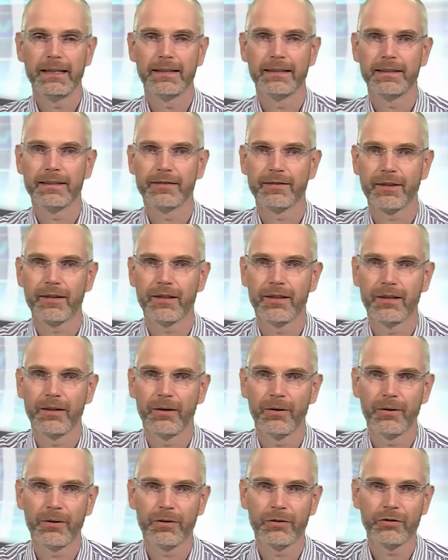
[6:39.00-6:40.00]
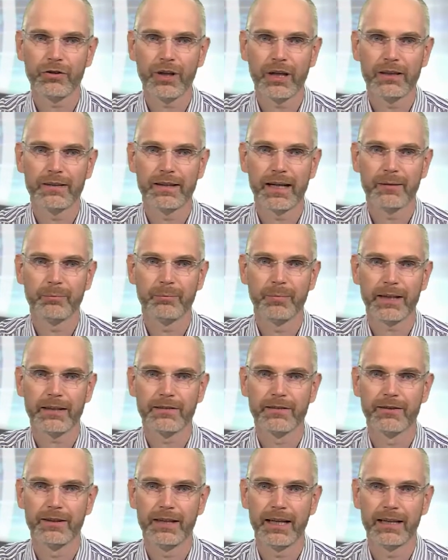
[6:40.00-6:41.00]
this whole chain then back
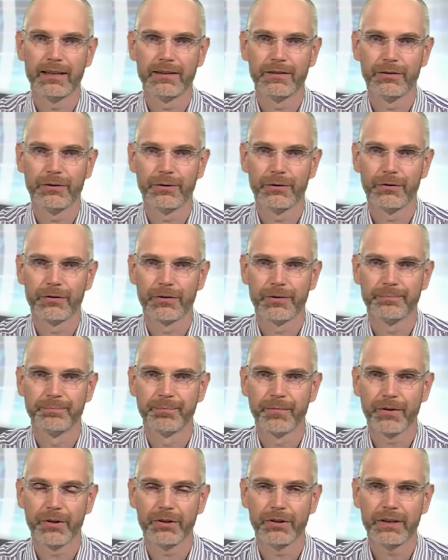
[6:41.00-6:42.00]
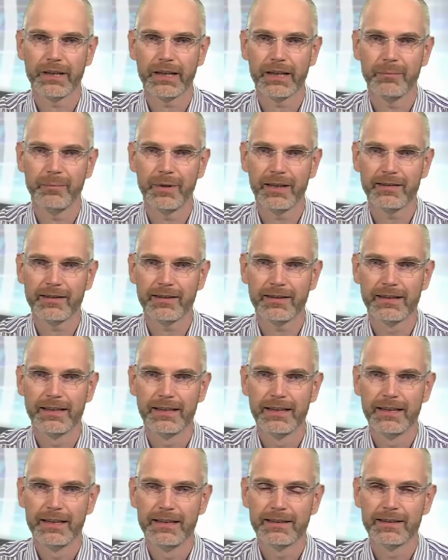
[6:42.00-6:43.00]
to the end user. So you can imagine
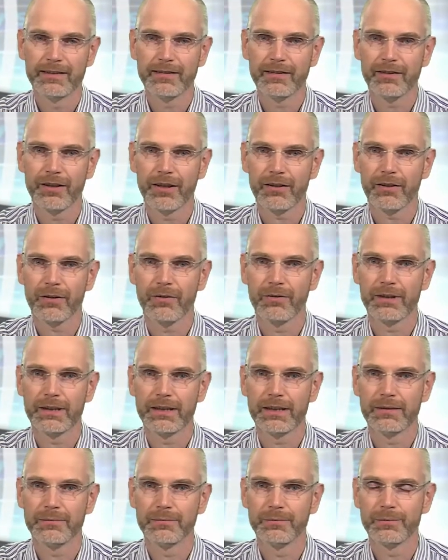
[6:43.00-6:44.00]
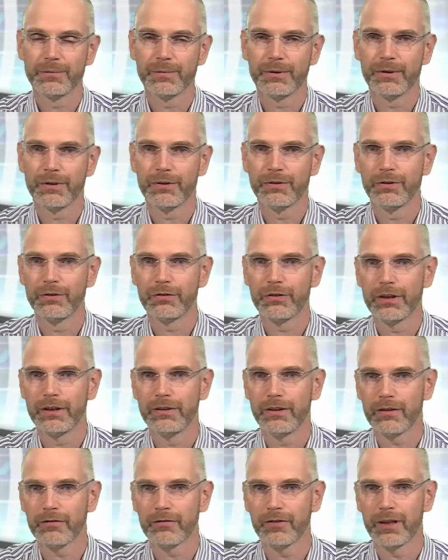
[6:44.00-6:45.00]
this is not only usually
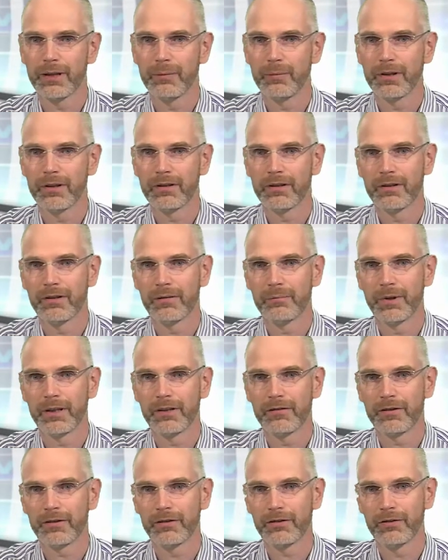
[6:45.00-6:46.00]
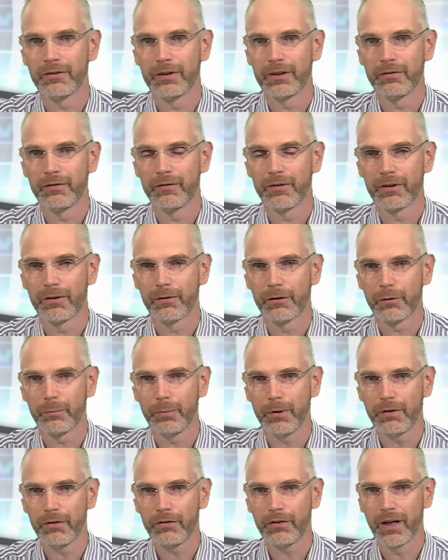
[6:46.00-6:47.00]
not very beneficiary for the
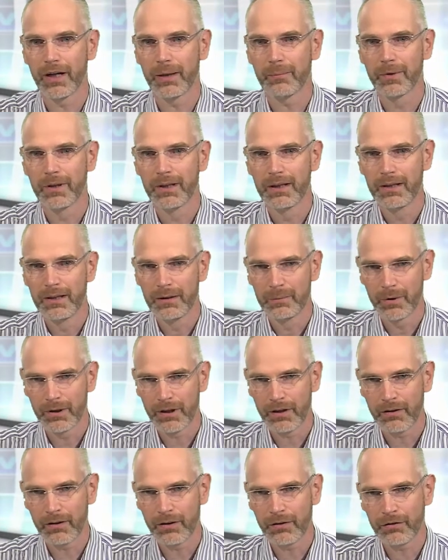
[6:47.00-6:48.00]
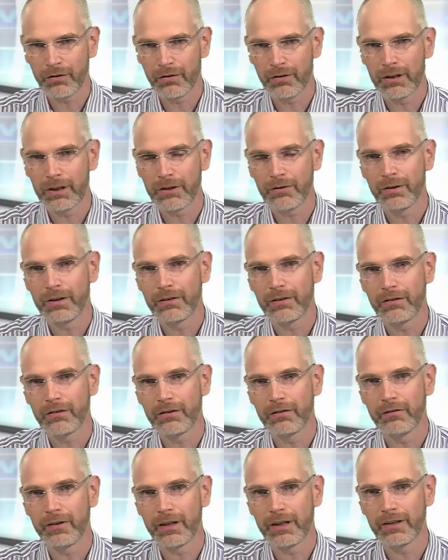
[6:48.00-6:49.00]
response time, but it also increases
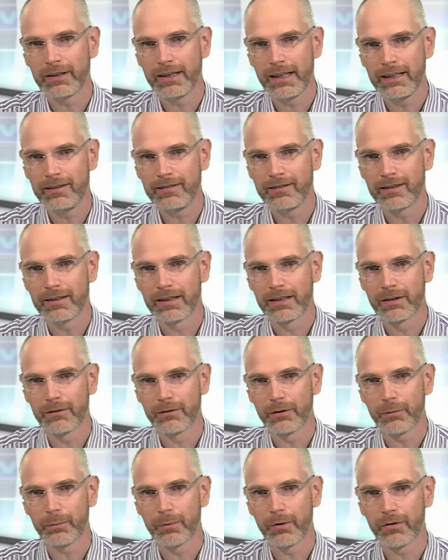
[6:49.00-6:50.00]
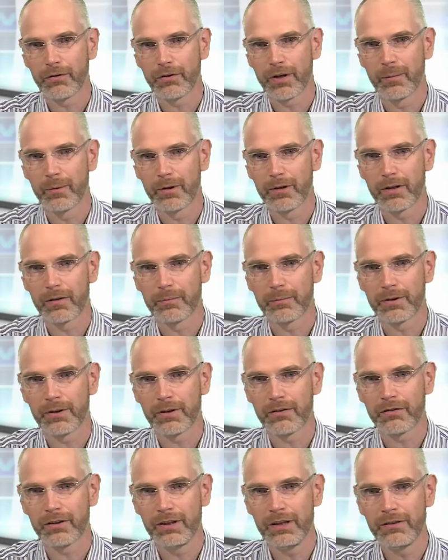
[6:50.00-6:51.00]
the variation in the response time a lot,
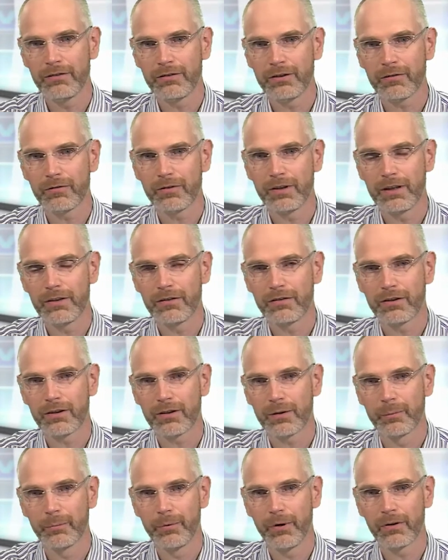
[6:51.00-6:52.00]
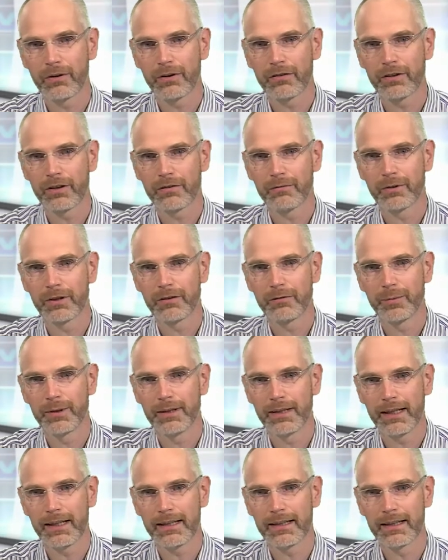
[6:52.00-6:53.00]
because each of these components that we've
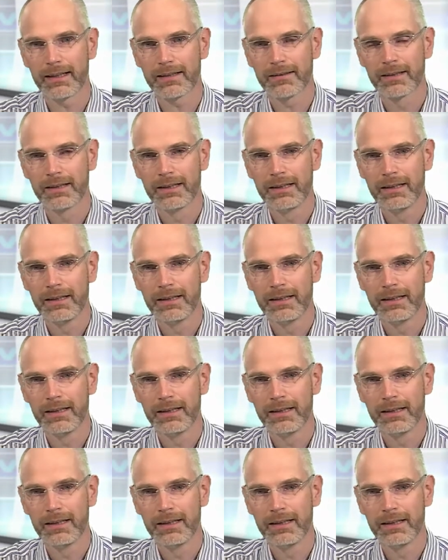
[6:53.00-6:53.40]
been adding